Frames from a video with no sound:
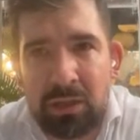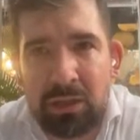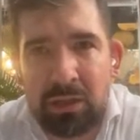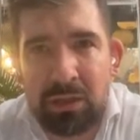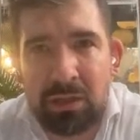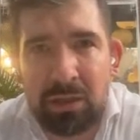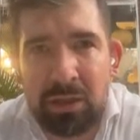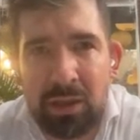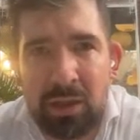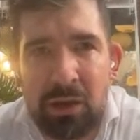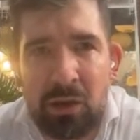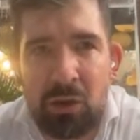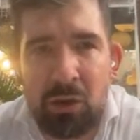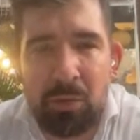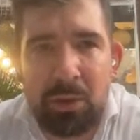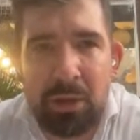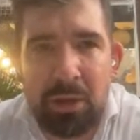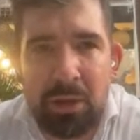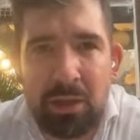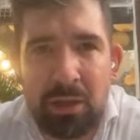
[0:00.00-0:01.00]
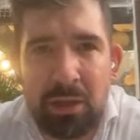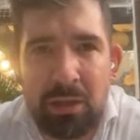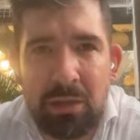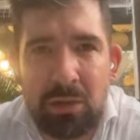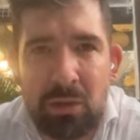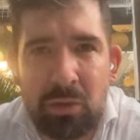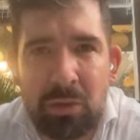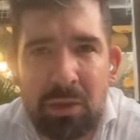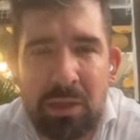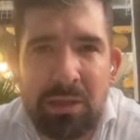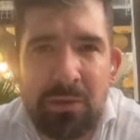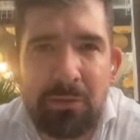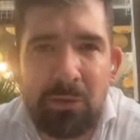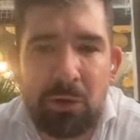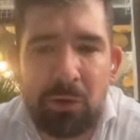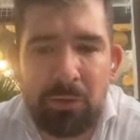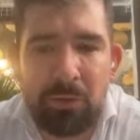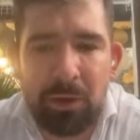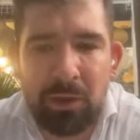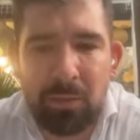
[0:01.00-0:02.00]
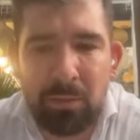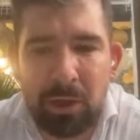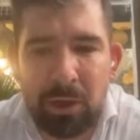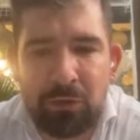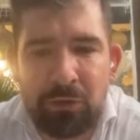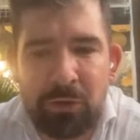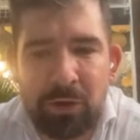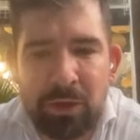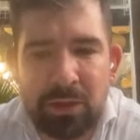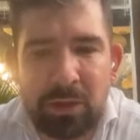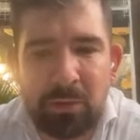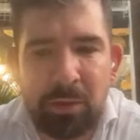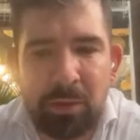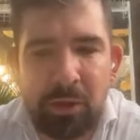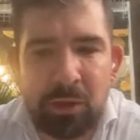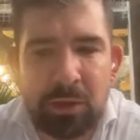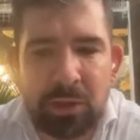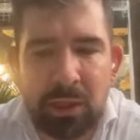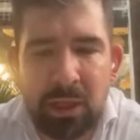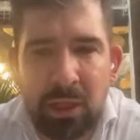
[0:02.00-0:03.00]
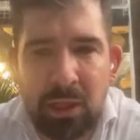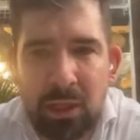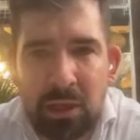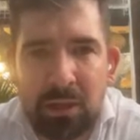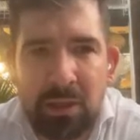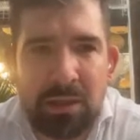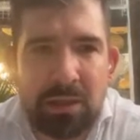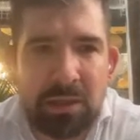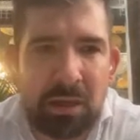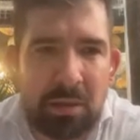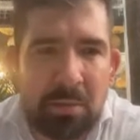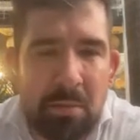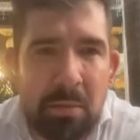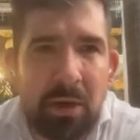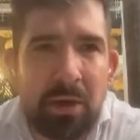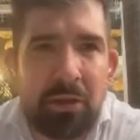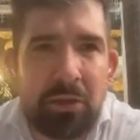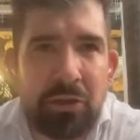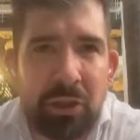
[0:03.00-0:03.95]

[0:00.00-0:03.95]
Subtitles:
the economy, it's evolving much faster because these are